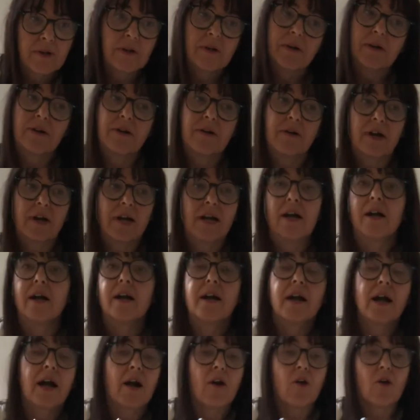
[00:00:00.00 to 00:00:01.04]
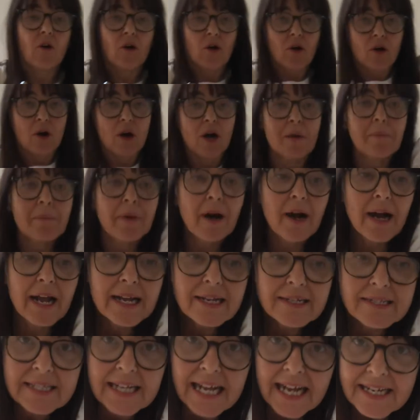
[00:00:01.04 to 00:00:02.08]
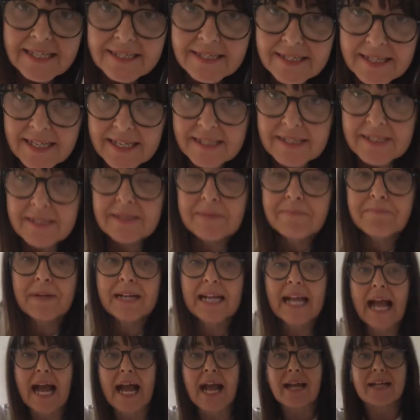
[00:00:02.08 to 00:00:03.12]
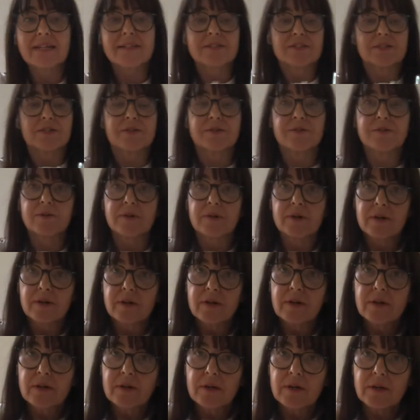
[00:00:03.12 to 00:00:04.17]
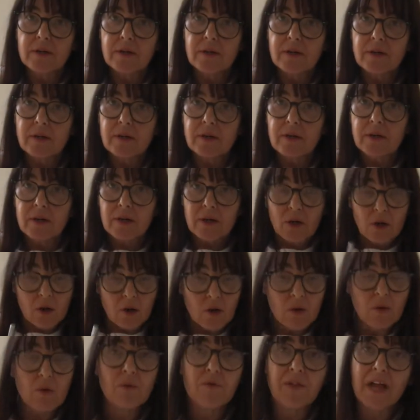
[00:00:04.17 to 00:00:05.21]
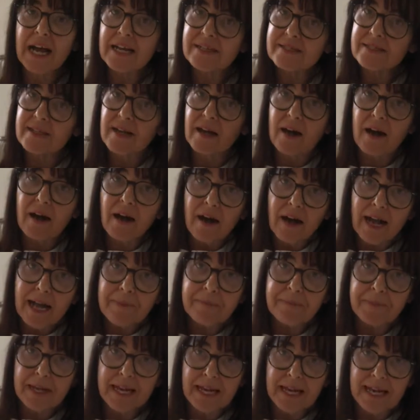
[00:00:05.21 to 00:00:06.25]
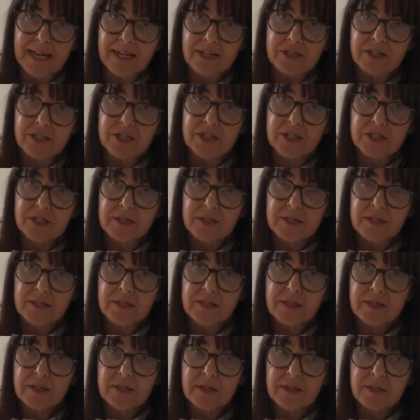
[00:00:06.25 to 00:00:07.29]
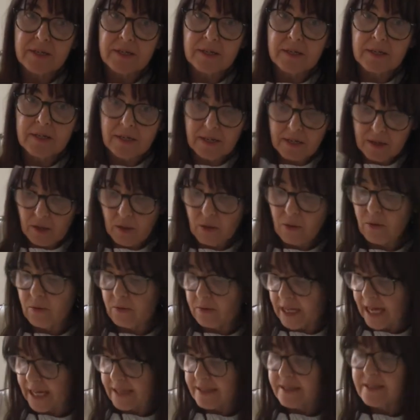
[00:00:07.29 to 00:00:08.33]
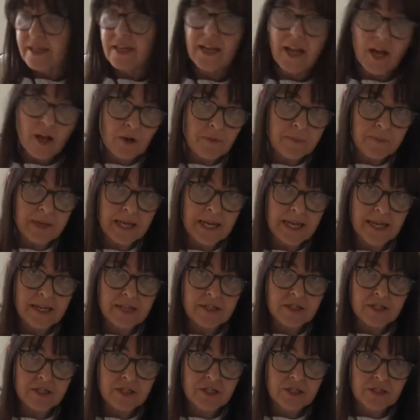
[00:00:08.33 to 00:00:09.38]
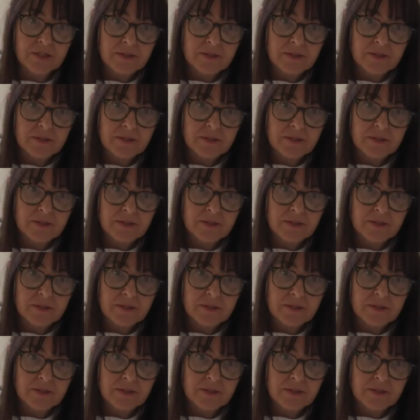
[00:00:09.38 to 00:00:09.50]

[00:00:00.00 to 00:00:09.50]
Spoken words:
All right, or I might test this candle. Oh, that's a high pitch. Oh, that's a low pitch.